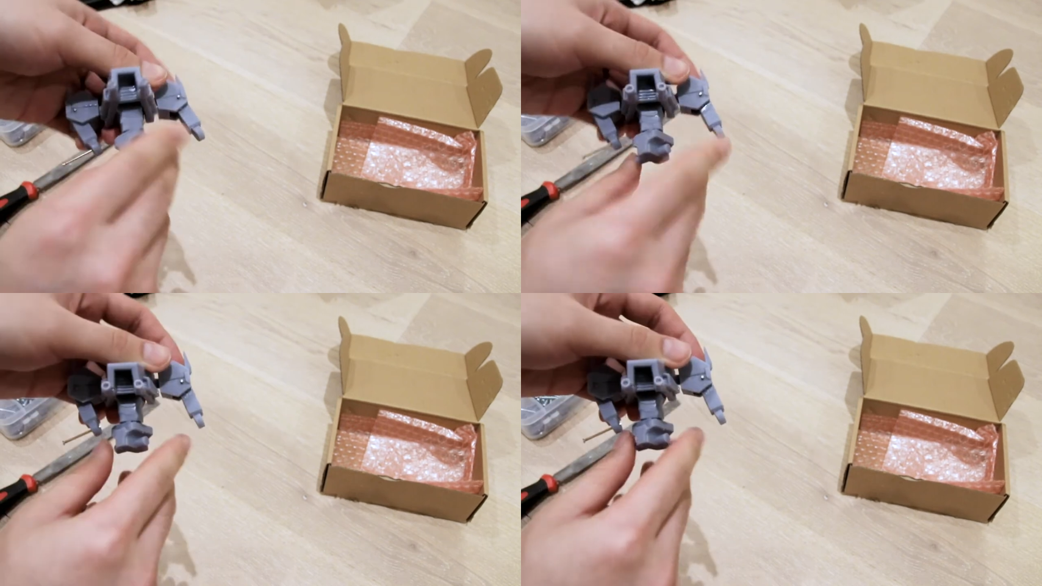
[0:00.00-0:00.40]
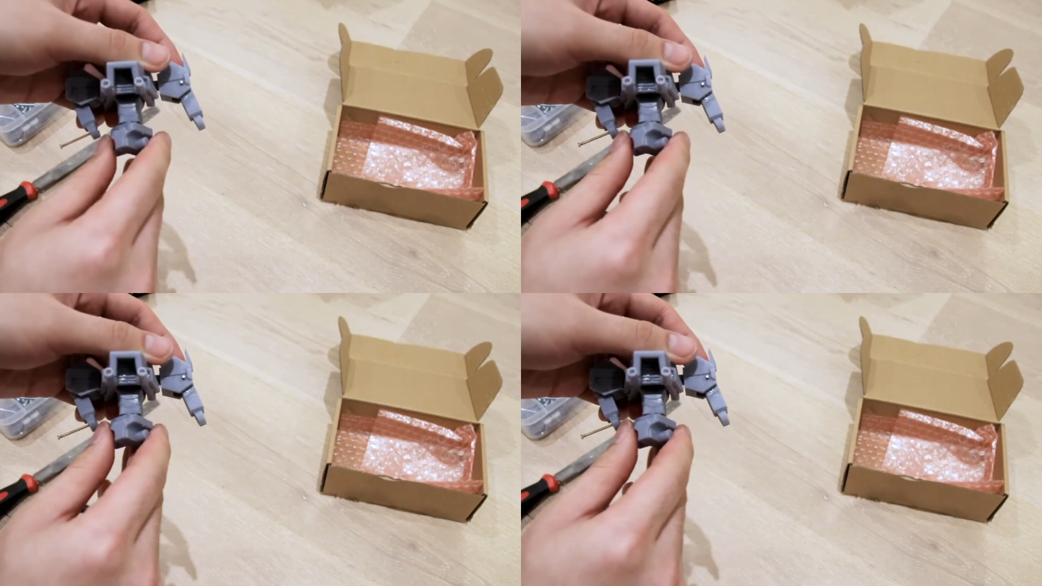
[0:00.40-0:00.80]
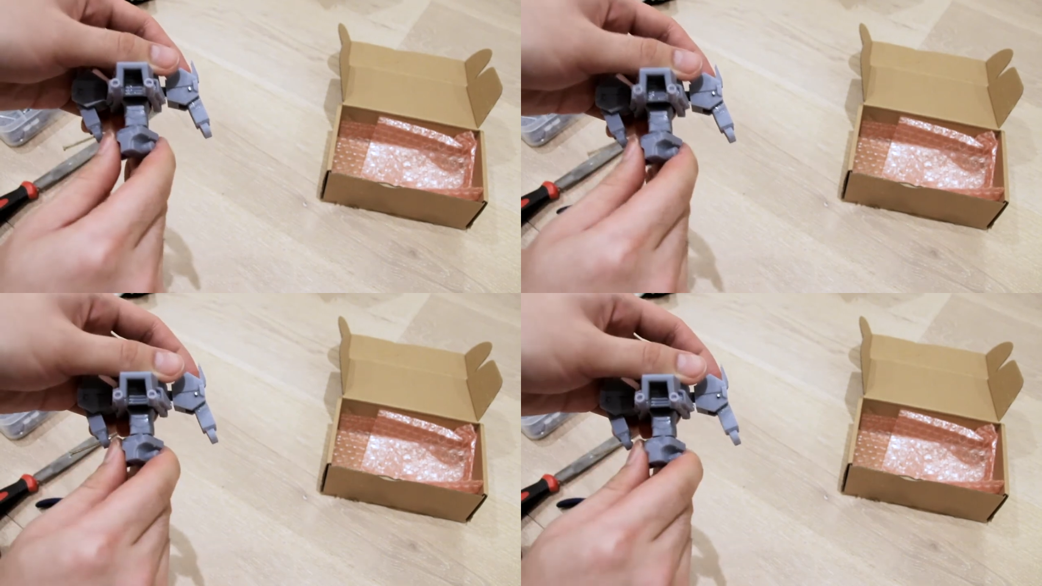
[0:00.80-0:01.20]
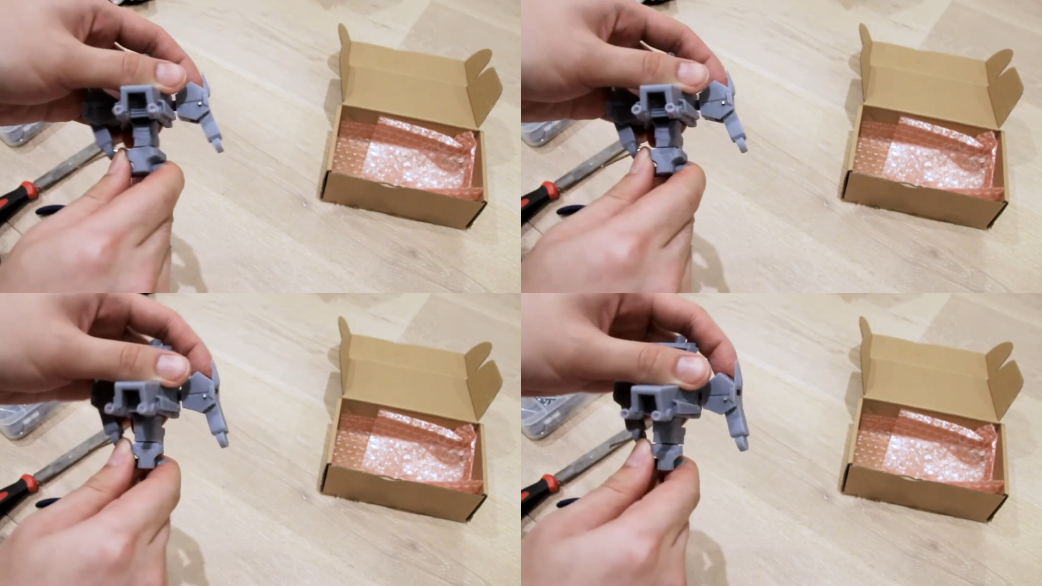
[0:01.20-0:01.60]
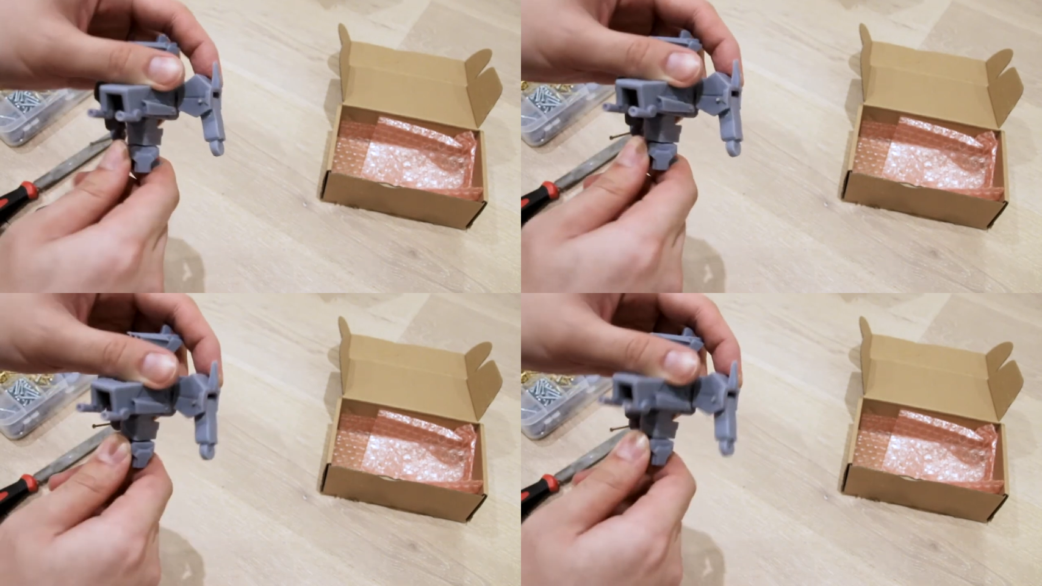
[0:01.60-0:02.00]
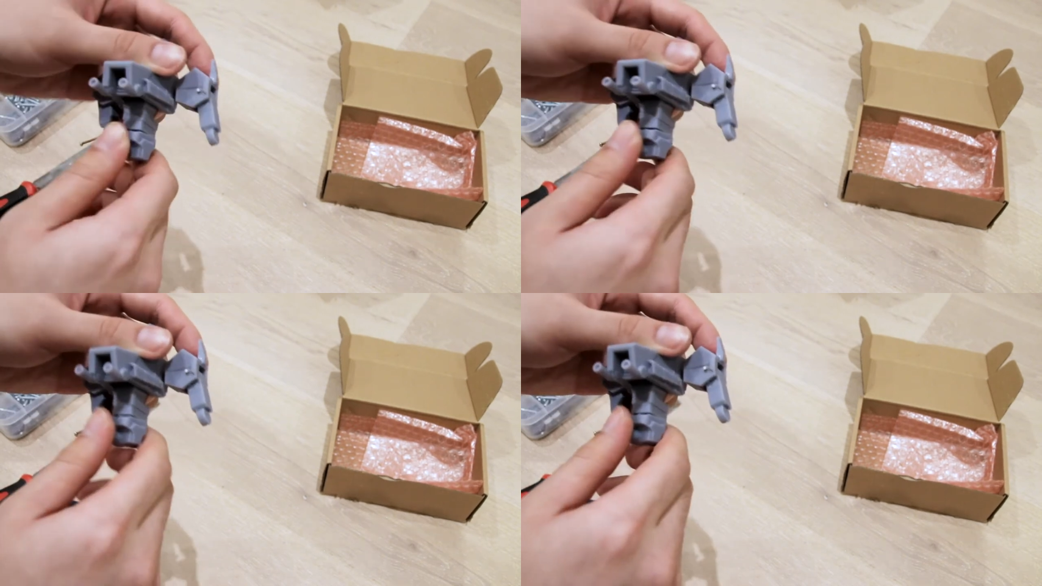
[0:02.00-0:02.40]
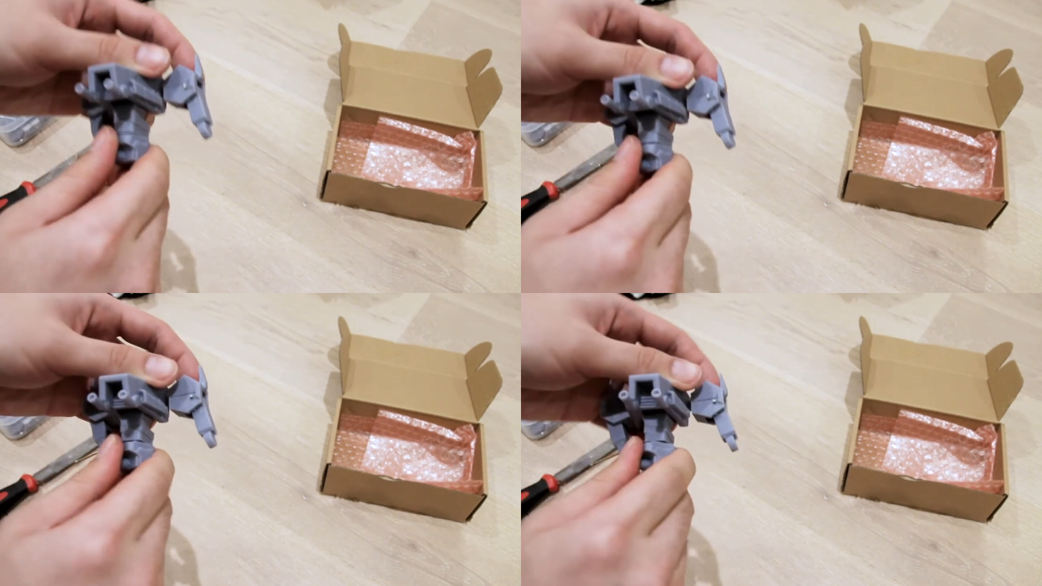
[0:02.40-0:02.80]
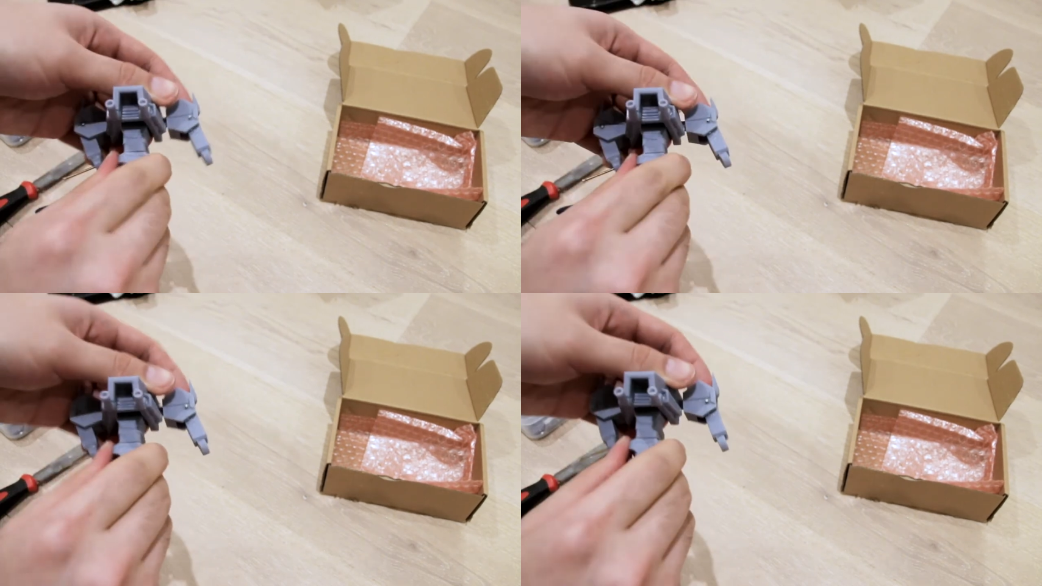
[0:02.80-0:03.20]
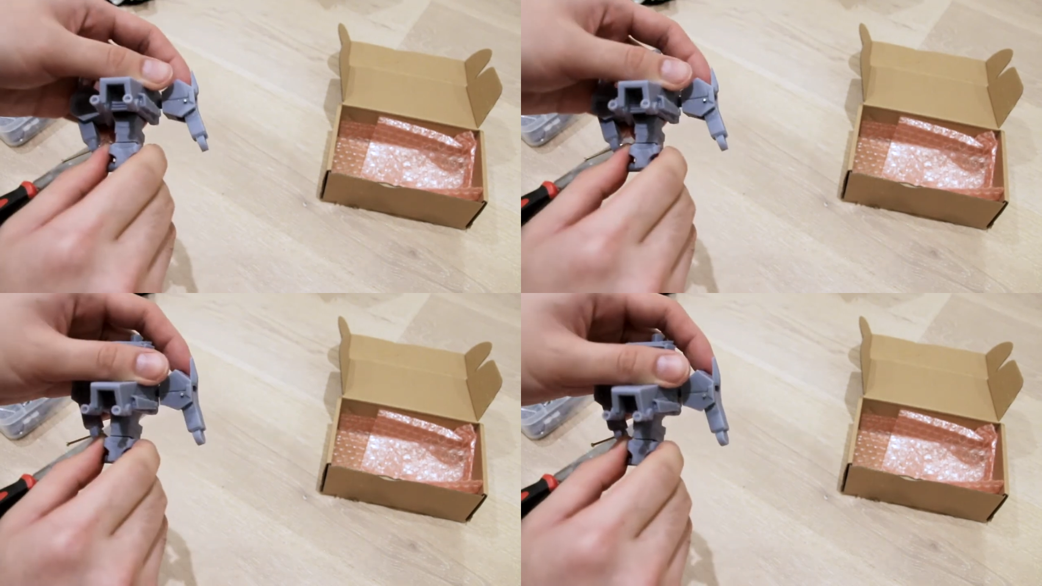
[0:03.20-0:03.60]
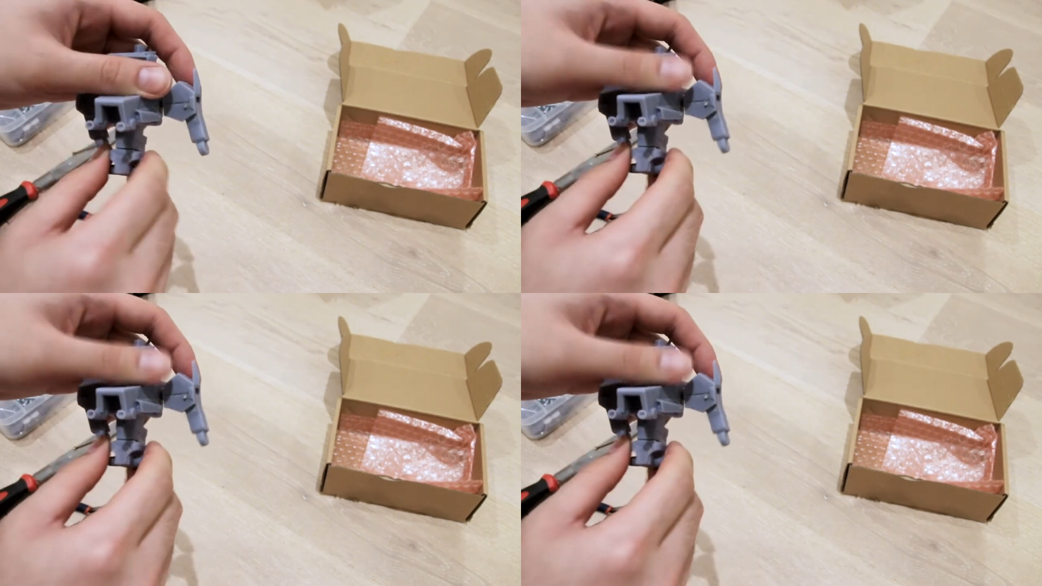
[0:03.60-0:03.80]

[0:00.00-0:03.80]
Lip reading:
(no speaker visible)